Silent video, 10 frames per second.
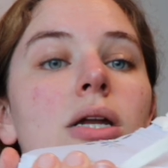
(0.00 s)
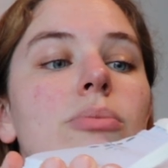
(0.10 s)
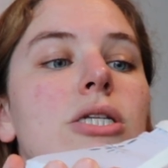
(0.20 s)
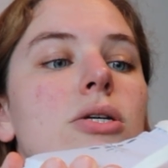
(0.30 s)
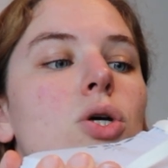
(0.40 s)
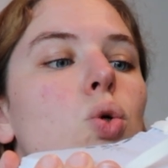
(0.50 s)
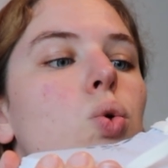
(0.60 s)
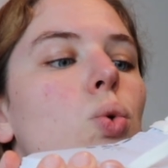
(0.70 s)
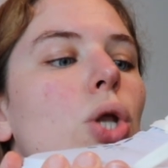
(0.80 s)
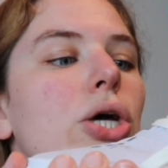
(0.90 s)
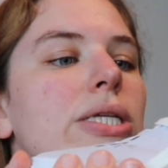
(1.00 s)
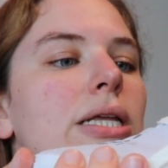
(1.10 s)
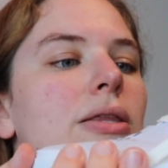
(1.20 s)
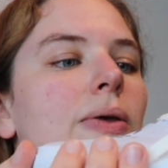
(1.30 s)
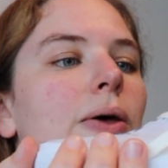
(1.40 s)
a little bit cooler
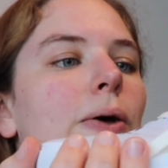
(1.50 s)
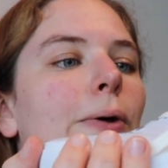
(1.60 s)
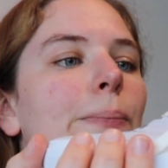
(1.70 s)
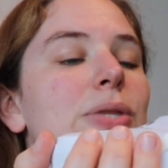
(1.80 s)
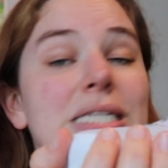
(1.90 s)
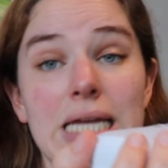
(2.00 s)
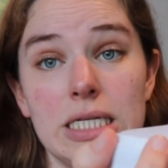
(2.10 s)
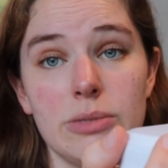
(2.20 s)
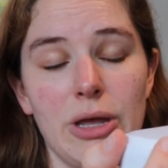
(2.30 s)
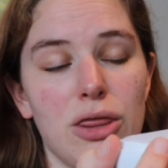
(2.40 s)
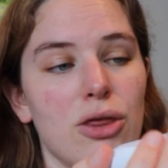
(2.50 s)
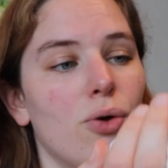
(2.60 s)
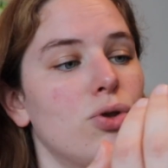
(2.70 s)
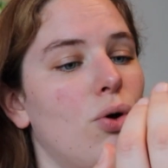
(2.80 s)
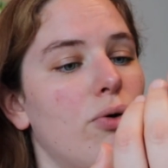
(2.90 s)
than the Stan Smith
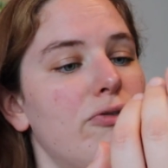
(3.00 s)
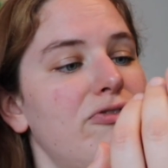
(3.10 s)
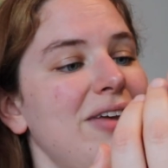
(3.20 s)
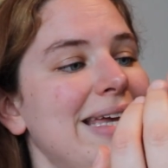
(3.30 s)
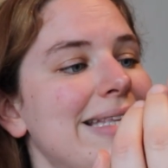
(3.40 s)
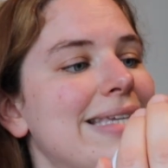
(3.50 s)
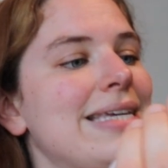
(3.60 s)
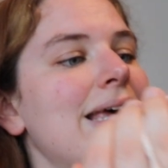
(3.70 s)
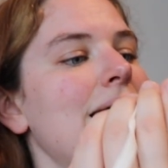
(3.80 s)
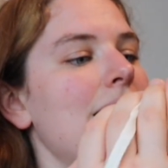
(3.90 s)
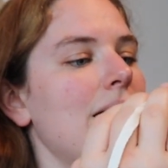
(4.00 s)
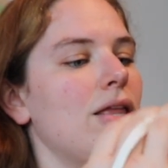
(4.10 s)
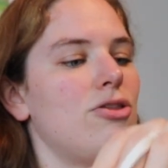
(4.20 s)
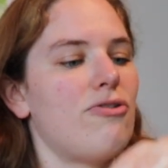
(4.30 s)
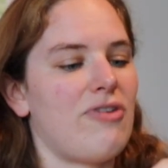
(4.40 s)
on your feet.
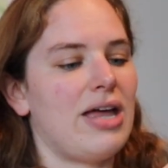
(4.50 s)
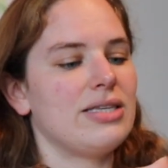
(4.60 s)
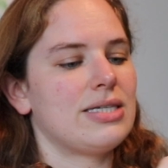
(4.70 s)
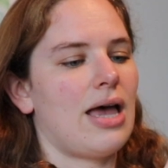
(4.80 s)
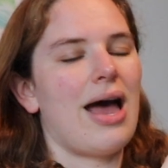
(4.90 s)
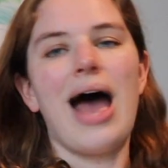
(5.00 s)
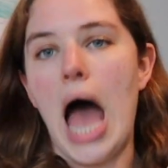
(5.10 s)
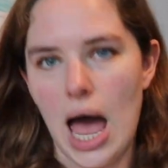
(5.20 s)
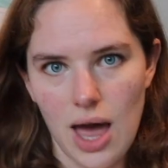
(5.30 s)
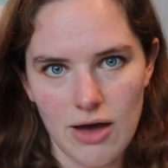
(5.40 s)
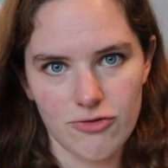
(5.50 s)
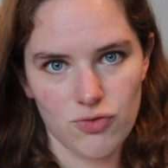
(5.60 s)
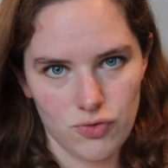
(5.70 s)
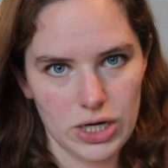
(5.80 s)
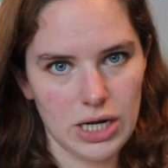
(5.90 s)
The Vans are, I
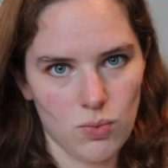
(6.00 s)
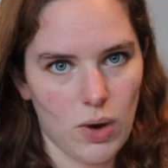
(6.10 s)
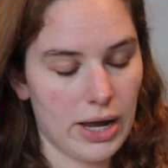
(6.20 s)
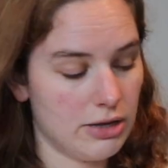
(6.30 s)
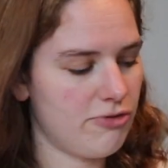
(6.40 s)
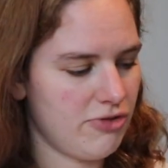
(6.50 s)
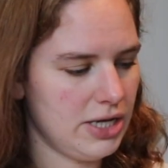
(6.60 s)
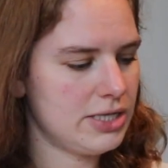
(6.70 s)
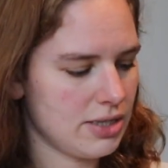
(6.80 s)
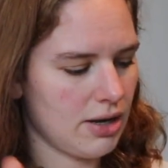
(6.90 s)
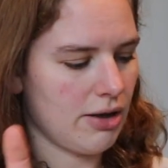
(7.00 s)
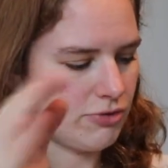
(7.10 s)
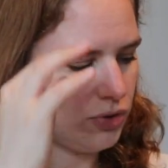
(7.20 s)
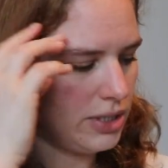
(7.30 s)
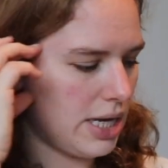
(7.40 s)
have really wide feet, I have
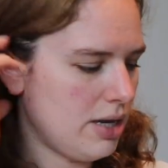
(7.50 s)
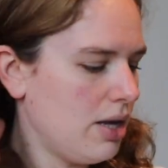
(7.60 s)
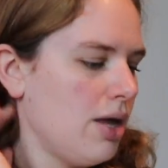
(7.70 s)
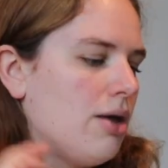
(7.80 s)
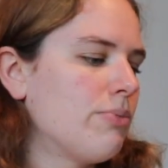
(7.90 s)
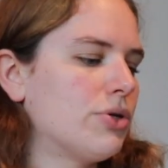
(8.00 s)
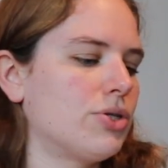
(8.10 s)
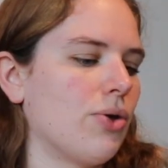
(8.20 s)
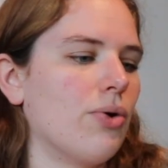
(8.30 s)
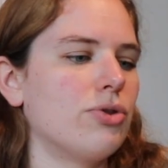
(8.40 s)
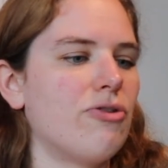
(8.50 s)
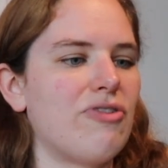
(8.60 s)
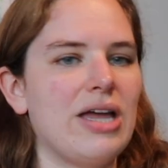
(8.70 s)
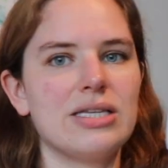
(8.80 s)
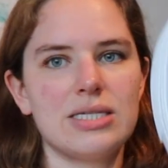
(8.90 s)
to say, but so the
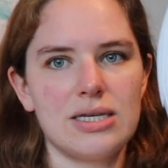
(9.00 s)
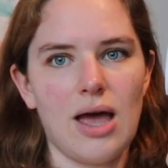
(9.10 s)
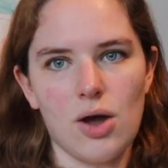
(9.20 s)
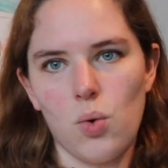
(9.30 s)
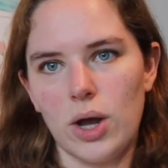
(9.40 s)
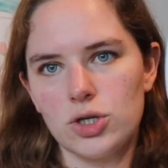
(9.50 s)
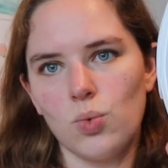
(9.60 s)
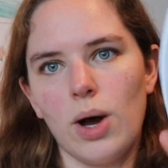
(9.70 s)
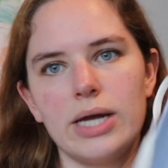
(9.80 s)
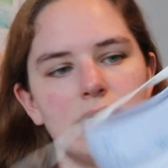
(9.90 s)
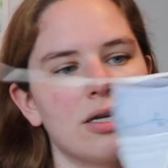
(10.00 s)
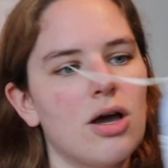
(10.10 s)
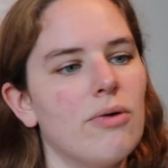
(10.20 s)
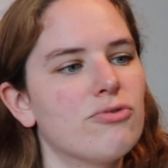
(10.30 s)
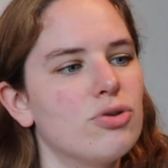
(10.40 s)
Vans are quite wide and
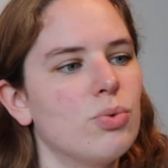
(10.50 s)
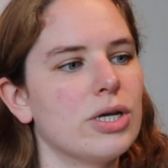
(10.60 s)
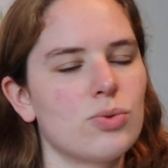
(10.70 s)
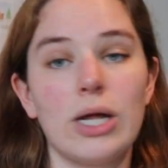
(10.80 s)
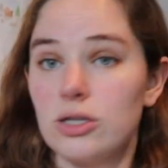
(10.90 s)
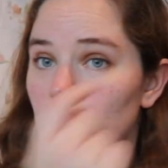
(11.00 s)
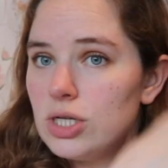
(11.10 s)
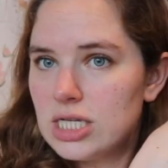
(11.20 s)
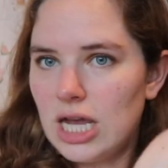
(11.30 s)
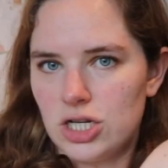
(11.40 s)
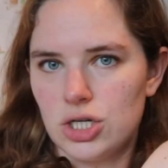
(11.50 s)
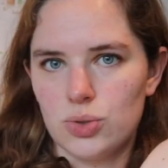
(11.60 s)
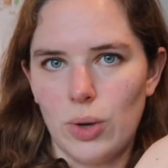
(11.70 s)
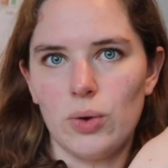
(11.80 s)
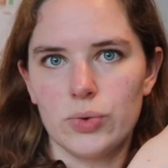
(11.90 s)
comfortable as well. The
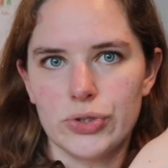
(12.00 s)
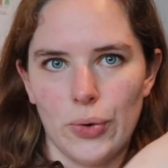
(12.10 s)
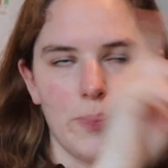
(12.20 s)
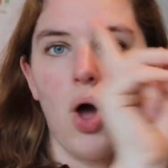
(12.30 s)
Skechers were also